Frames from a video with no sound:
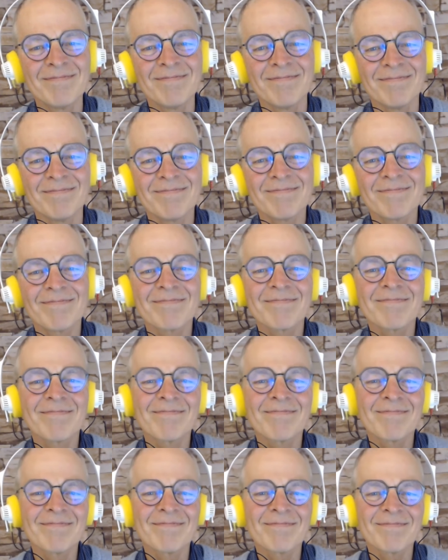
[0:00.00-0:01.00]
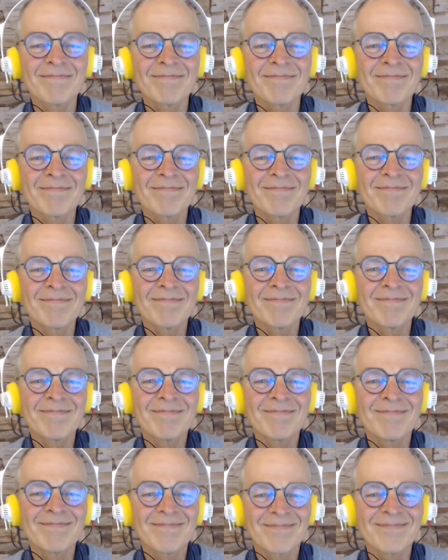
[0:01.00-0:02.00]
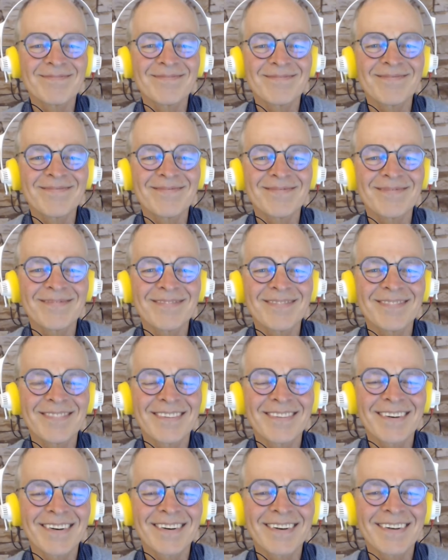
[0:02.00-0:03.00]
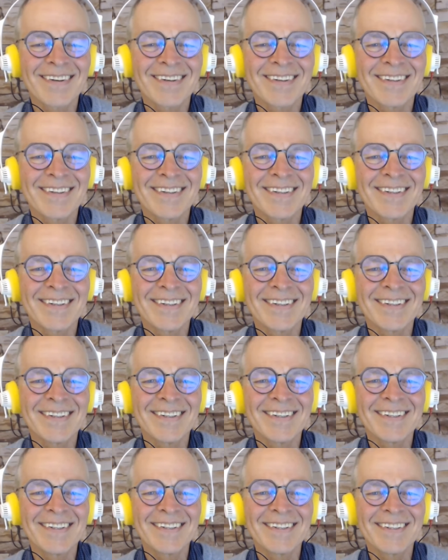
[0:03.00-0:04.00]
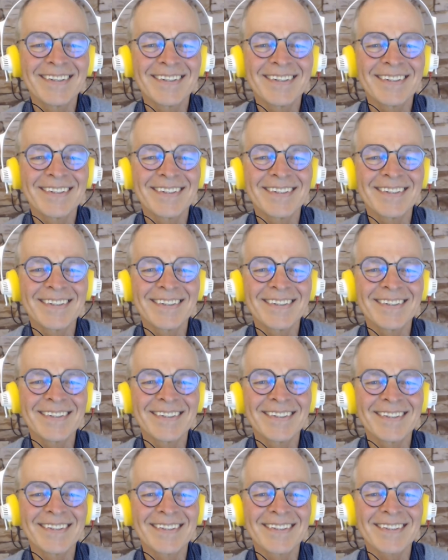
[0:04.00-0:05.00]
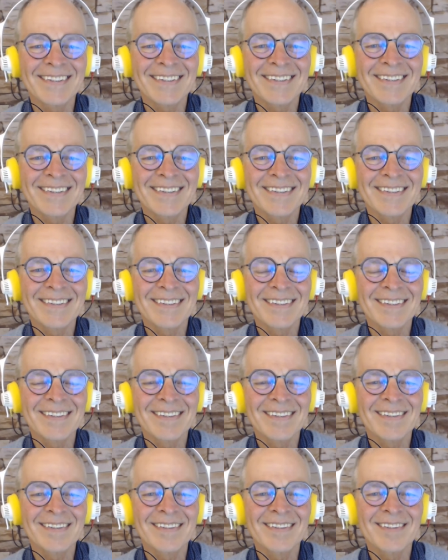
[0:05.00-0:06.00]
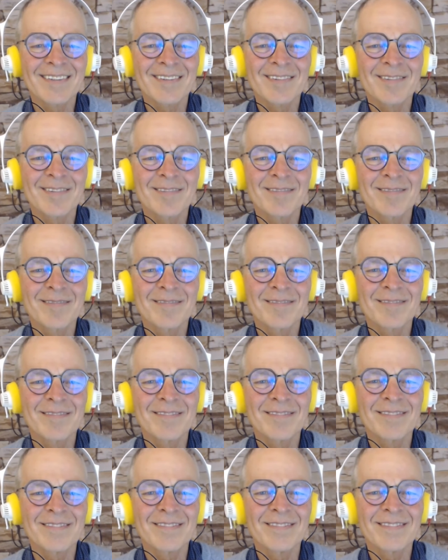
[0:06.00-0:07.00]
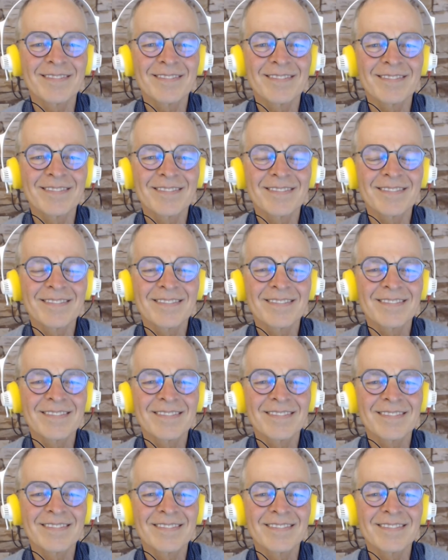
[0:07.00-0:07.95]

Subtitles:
[no speech]